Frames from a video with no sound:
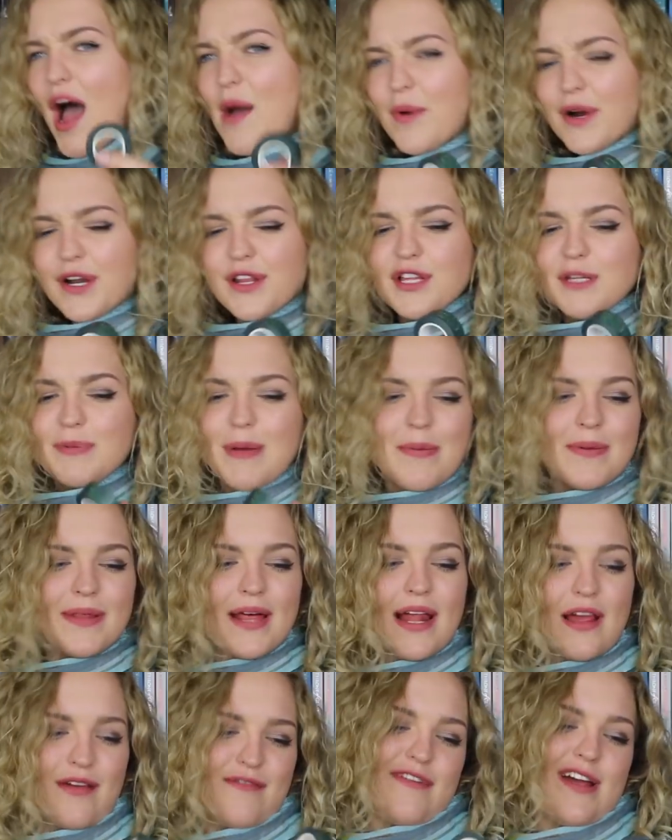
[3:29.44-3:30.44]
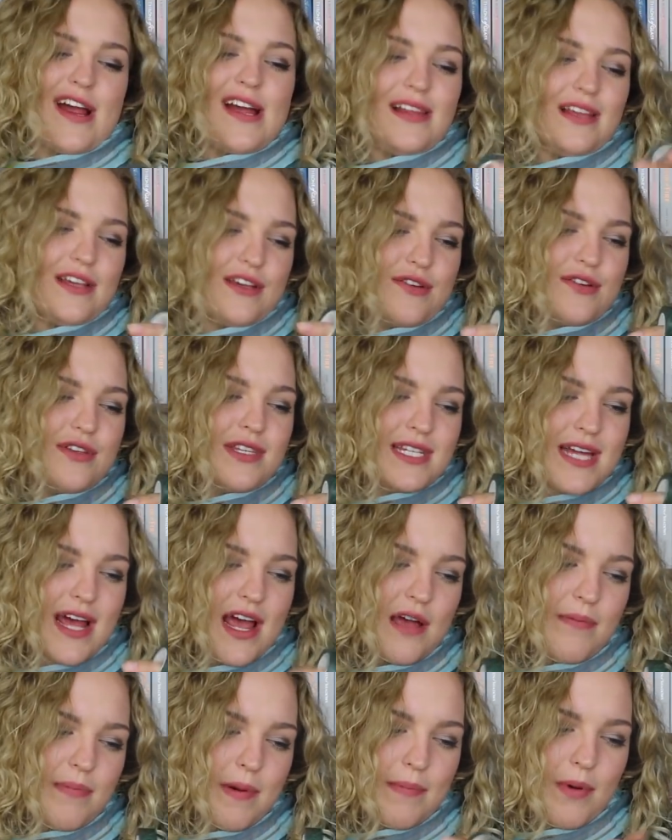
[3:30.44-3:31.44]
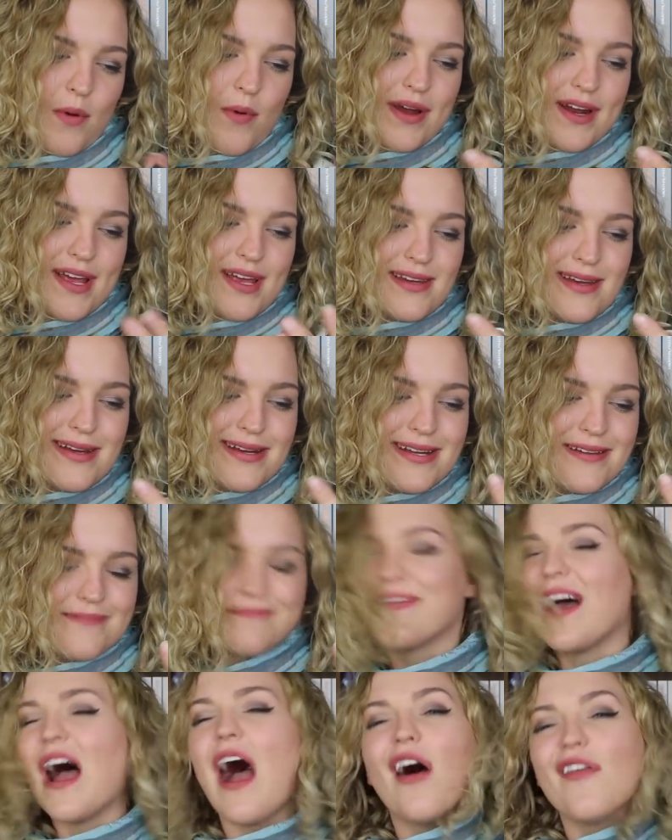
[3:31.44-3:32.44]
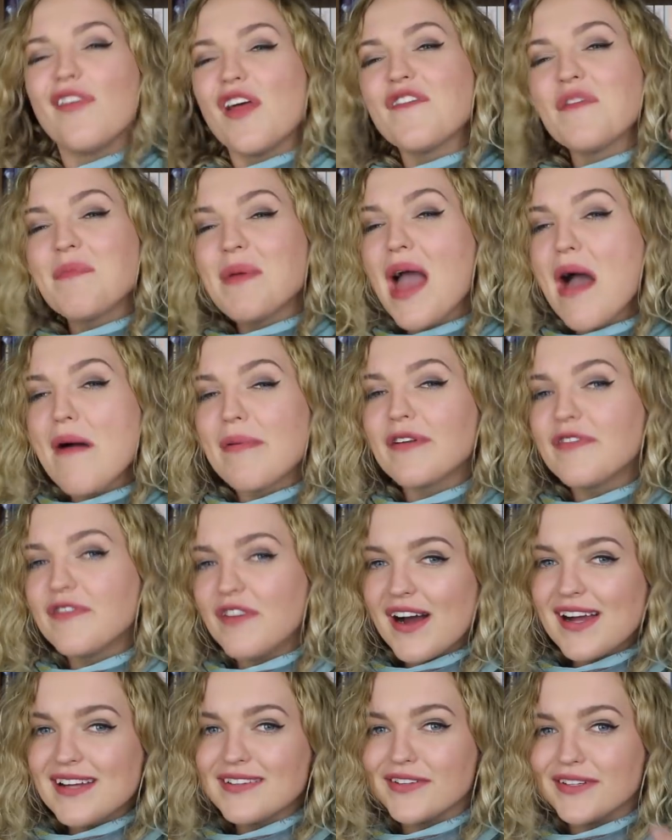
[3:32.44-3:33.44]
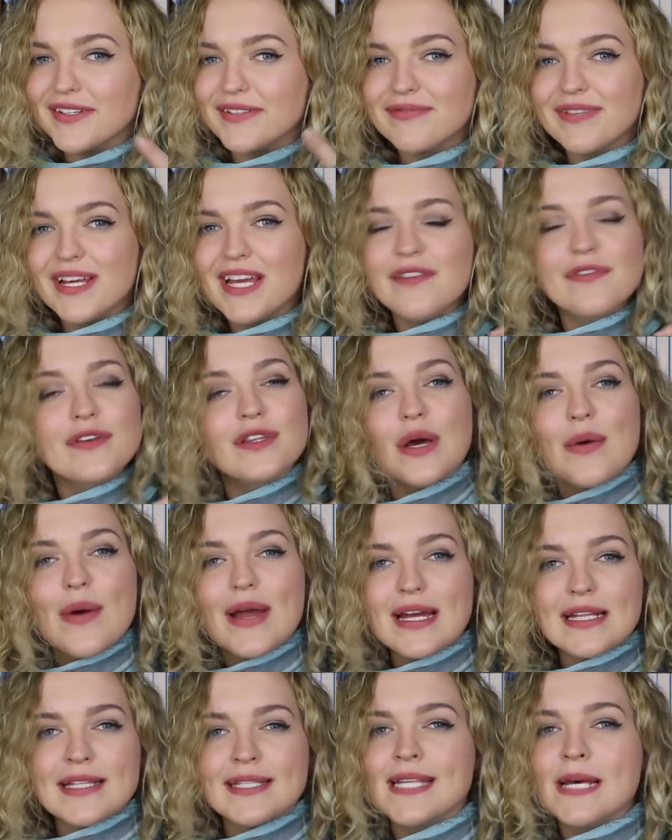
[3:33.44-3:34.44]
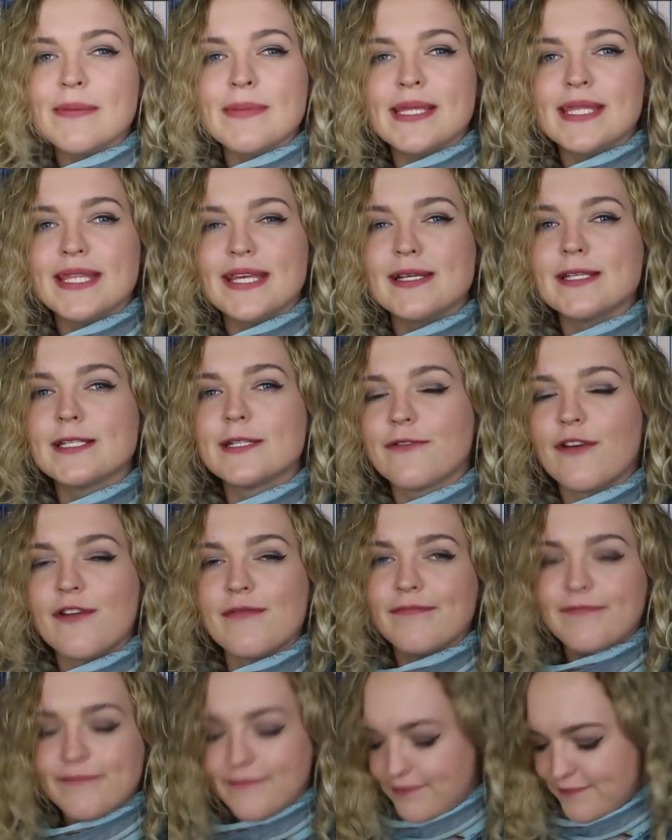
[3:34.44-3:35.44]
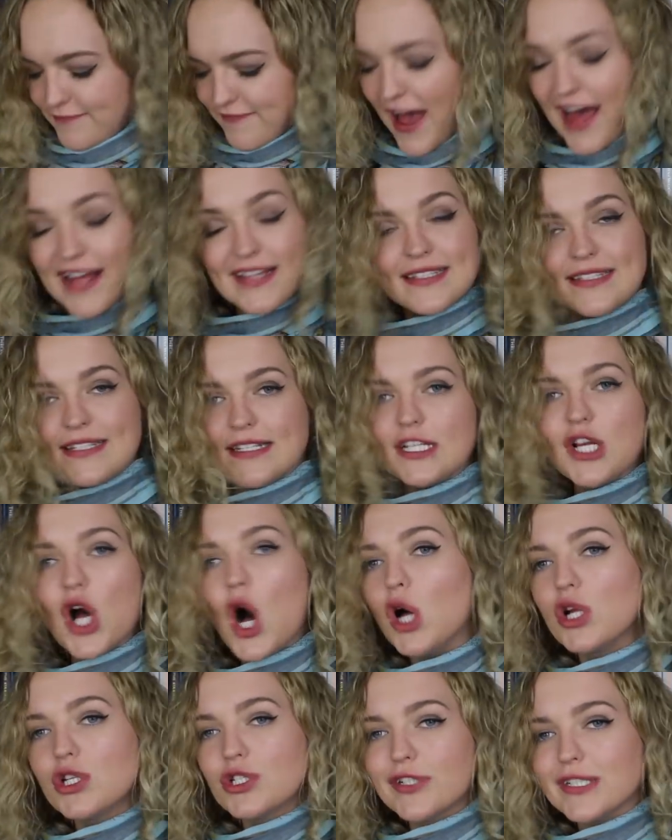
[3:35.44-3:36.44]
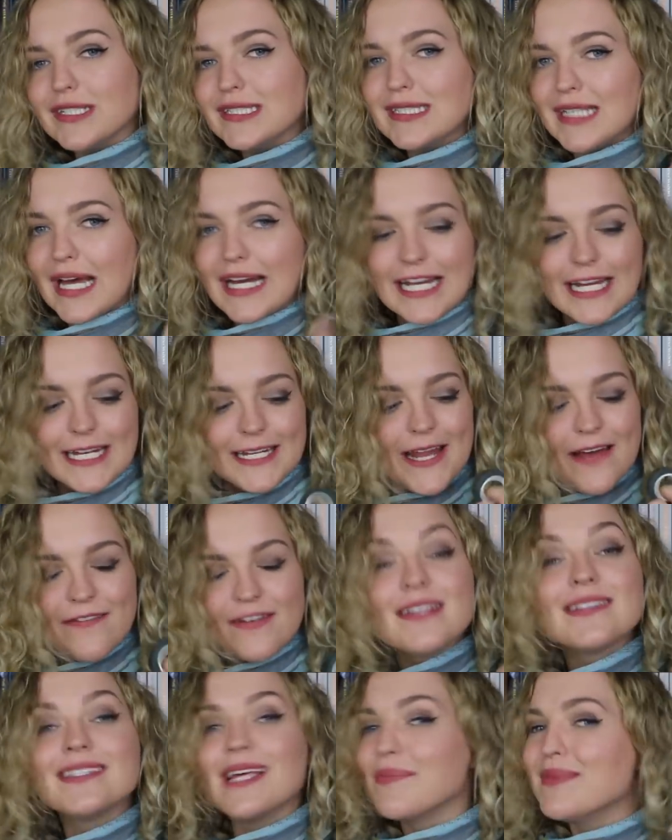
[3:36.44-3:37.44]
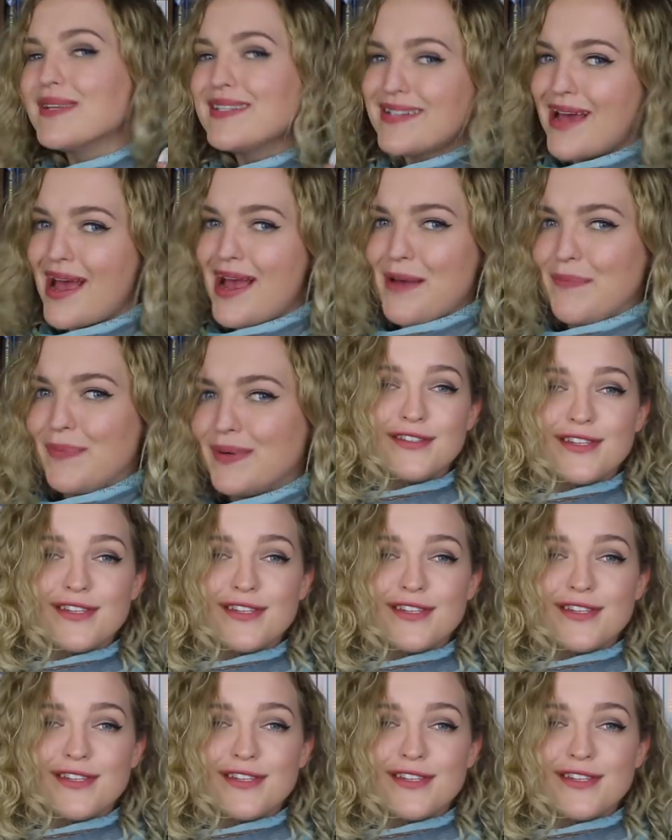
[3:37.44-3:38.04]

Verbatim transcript: I'm one of those people that like rarely use tape, but when I need it, I'll never be able to find it. Even though I can summon things from vats and cauldrons, I can never summon tape.